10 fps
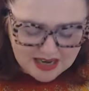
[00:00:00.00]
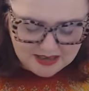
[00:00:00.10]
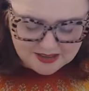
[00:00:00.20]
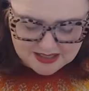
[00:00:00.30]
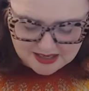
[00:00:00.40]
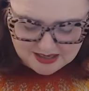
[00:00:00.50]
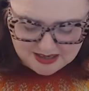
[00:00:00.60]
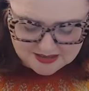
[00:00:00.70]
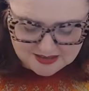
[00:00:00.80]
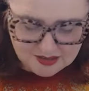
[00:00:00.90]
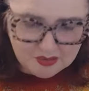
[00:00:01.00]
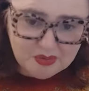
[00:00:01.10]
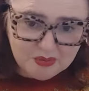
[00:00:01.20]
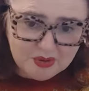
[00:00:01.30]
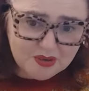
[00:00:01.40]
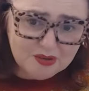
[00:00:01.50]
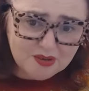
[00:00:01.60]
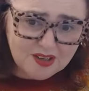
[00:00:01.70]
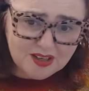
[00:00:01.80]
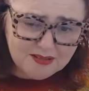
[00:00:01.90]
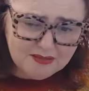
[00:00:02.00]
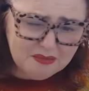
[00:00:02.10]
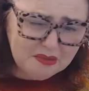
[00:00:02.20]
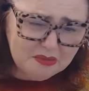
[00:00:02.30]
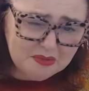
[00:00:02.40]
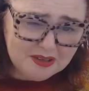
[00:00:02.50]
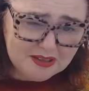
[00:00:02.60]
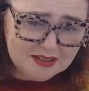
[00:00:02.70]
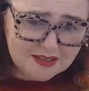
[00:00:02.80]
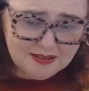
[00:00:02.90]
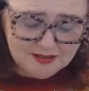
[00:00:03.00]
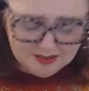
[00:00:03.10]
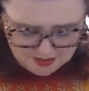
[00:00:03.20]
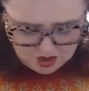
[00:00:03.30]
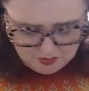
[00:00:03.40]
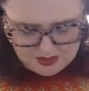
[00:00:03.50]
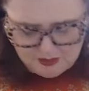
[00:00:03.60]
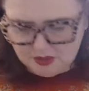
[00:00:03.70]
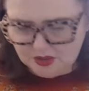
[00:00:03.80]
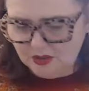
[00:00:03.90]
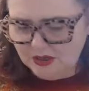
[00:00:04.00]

annotate it last time, but whether or not I can remember what I did, I should be able to.